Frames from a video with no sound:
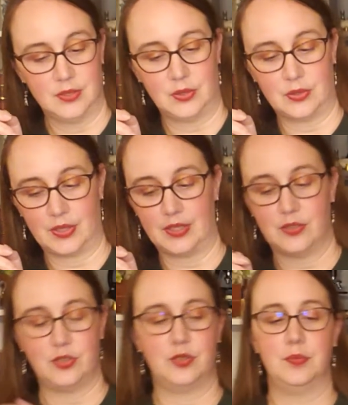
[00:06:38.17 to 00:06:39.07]
or in a
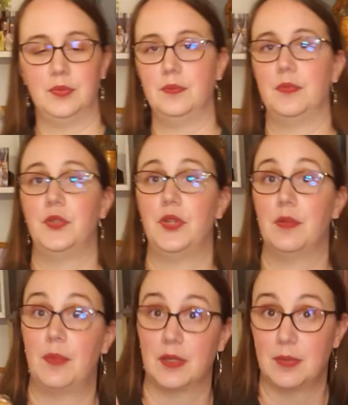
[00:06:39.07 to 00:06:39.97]
tube, you need a
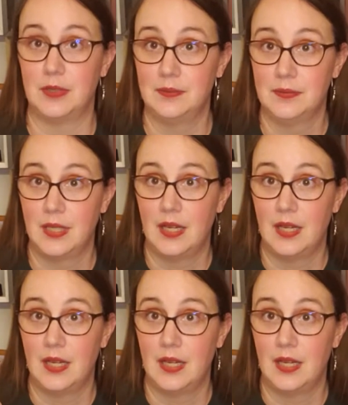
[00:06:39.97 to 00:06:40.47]
marble.